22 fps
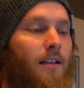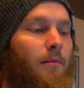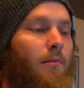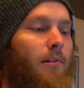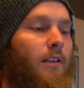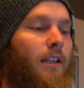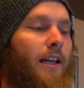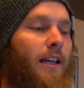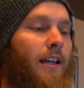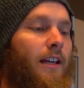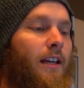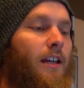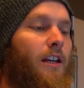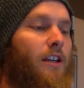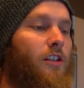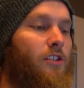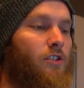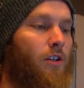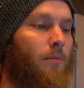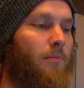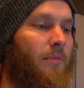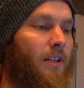AA,
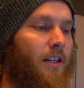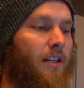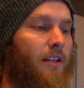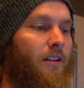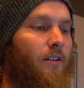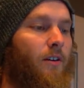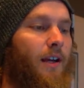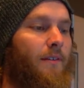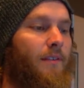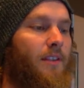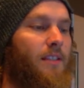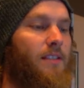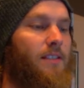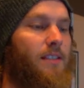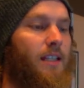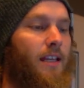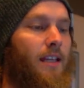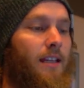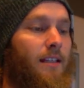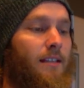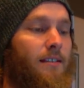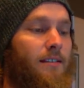so I'm gonna go have to
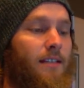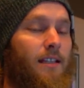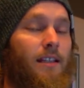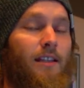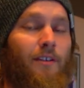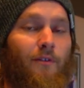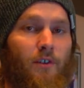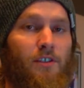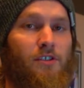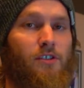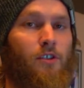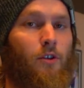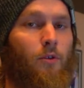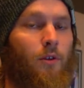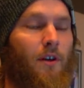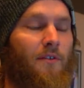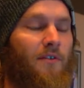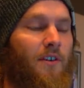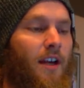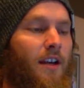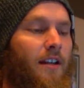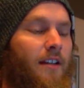say the Frisco
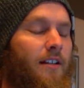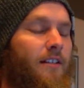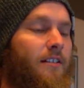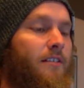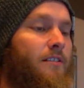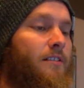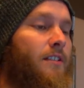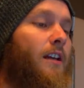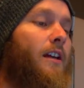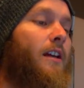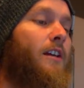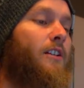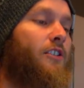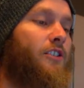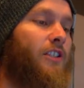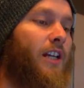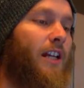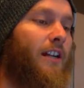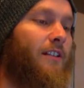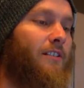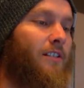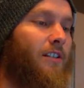Rough Riders.
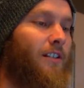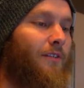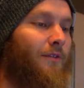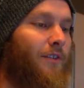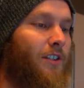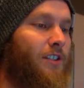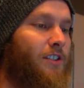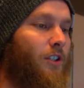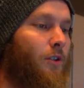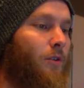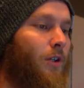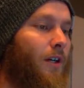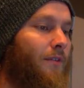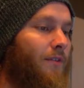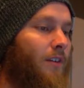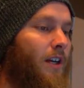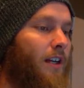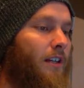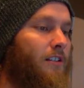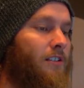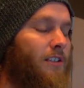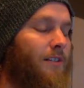Shout out to the Frisco Rough
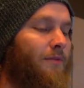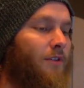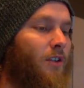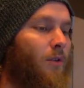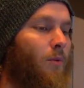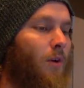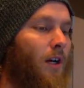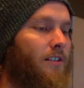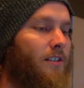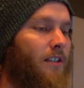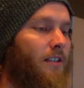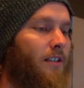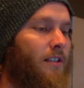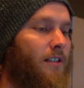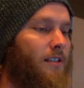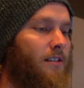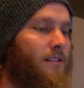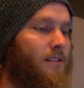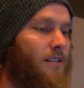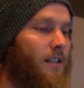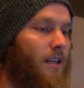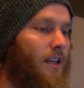Riders if you're watching
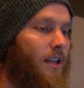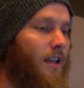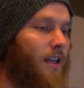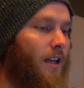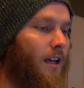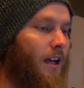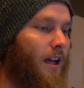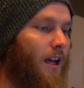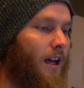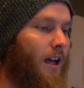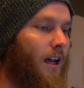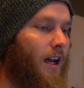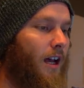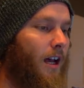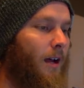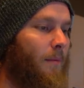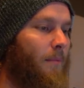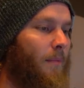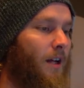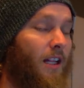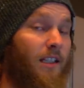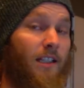this.
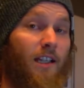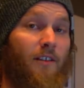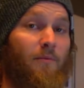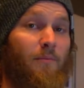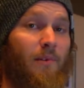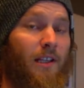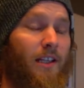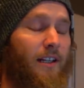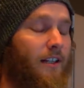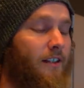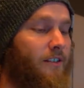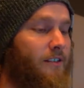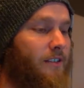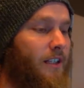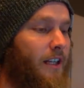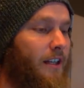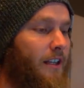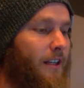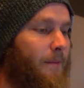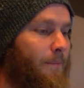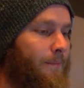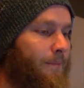I love playing at your
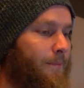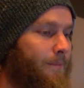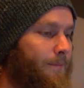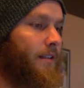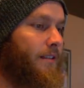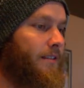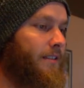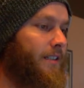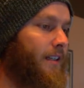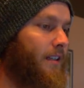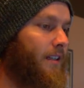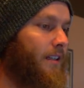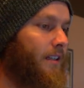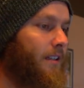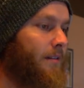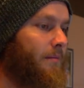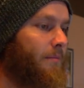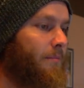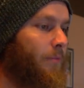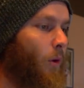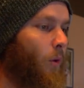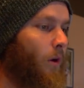stadium.
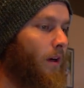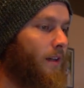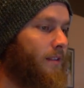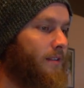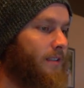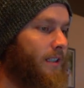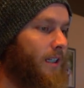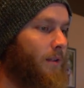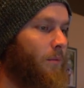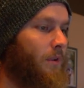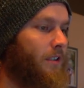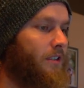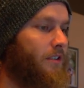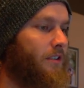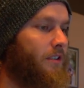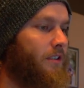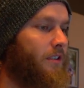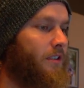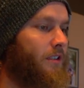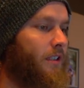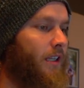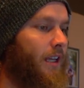Dylan Bork said,
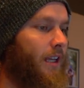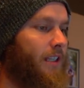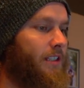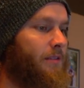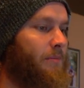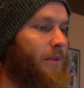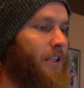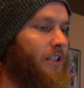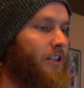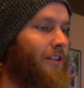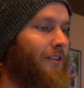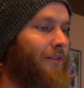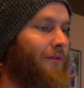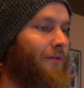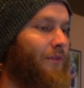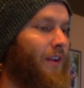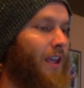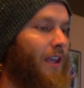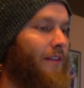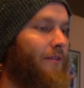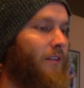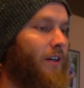which has been your
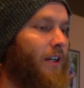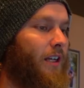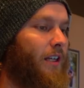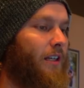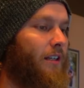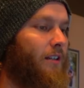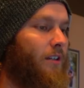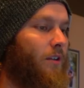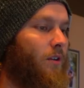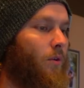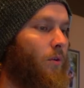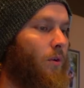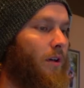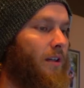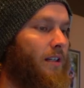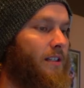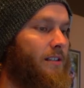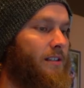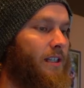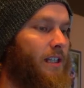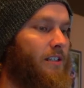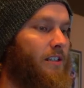favorite
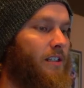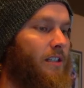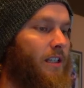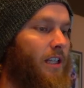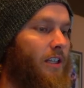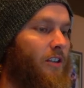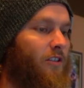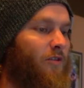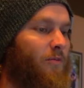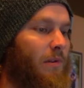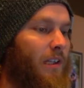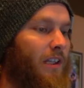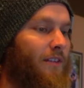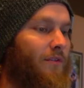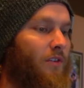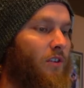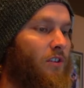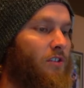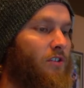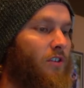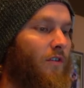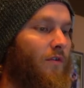organization that you've played
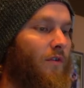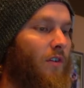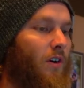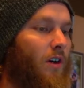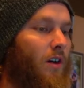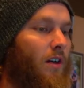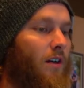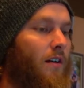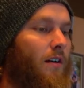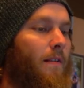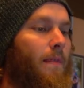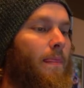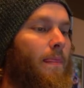for so far?